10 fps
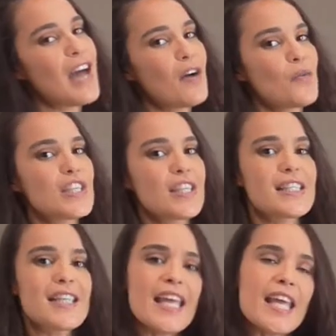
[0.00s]
now, which
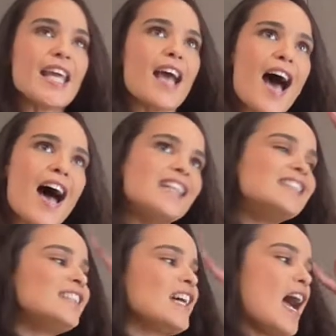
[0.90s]
is here,
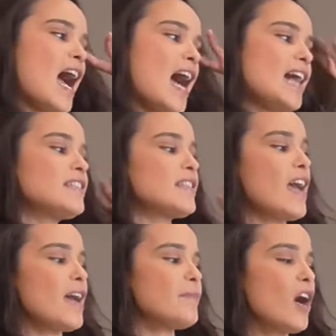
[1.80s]
and
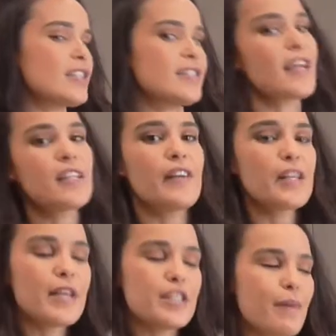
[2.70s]
our second
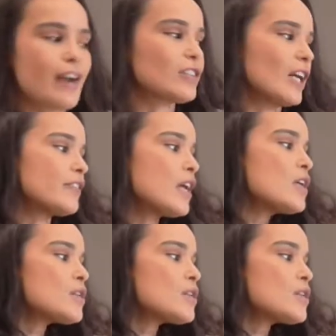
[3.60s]
evaluation paragraph.